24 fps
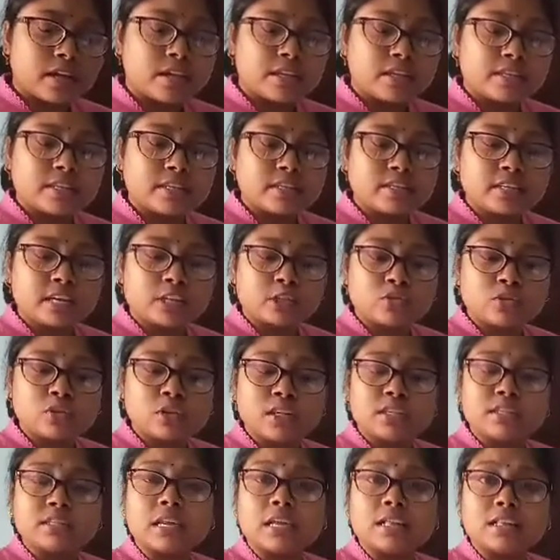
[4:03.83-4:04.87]
It is
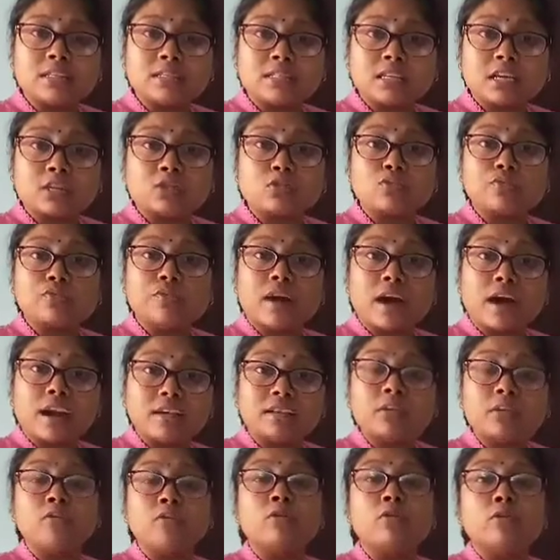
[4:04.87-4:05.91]
actually tells us
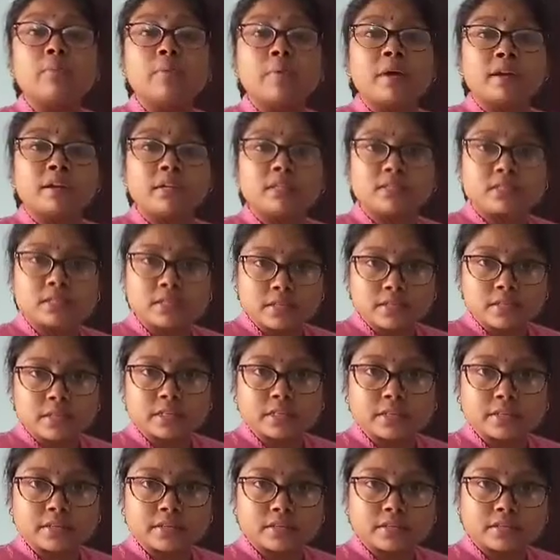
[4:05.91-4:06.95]
where the old man is
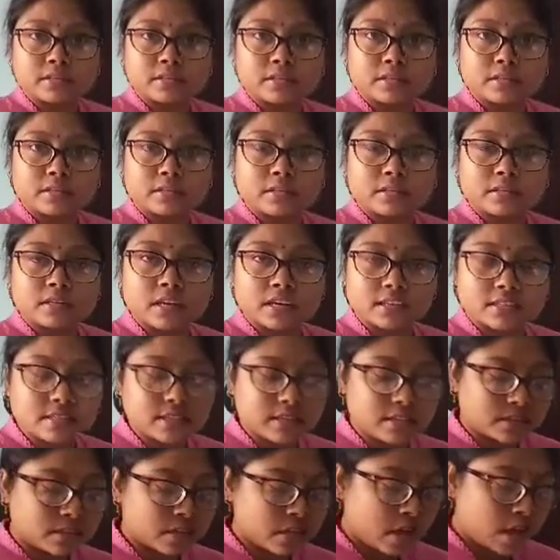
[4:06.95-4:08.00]
sitting.
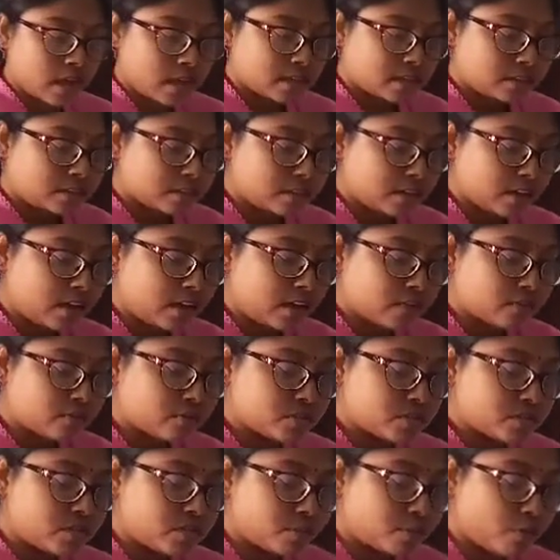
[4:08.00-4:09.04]
Isn't? Third, you
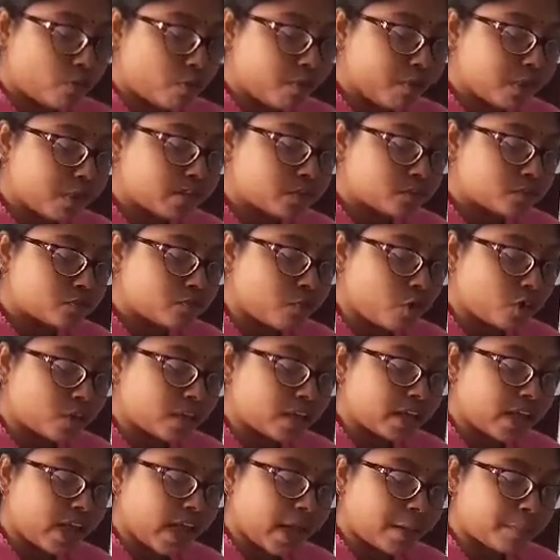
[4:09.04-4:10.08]
see the woman is
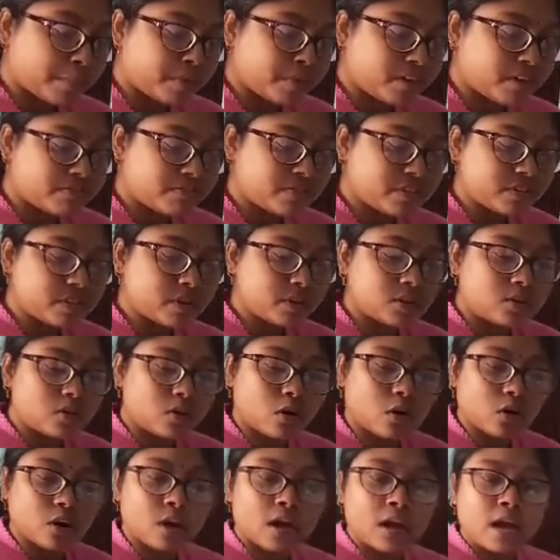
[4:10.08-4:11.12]
walking happily with her
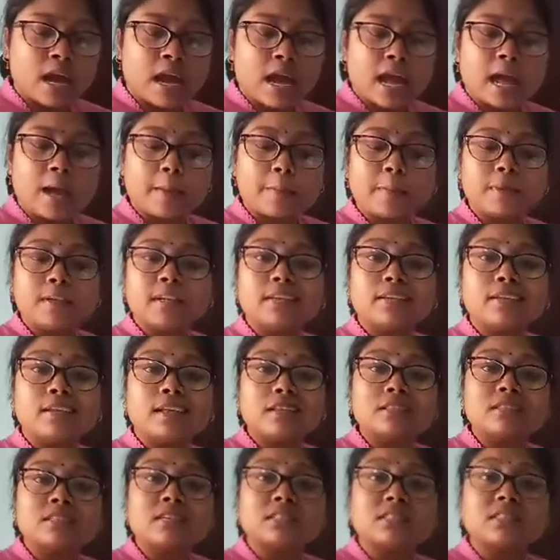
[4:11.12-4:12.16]
dog. Happily
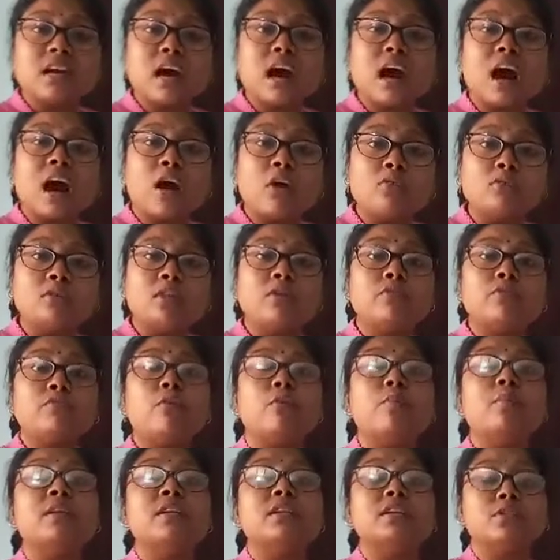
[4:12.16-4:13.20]
tells us the how the
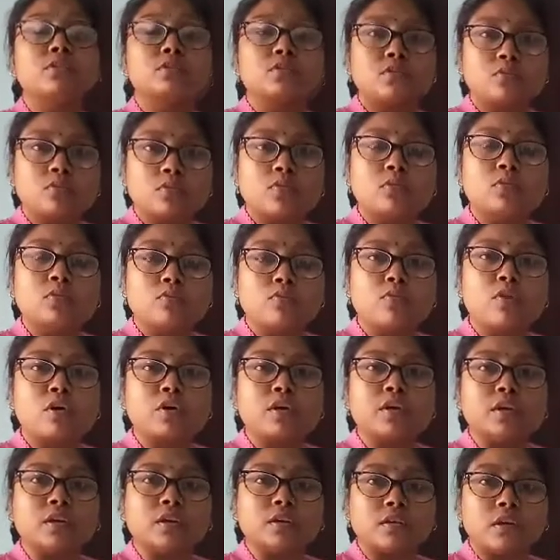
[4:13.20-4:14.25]
woman is
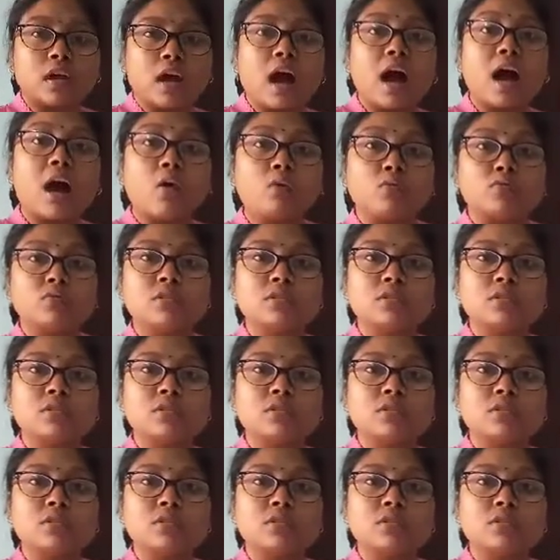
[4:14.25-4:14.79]
walking. How?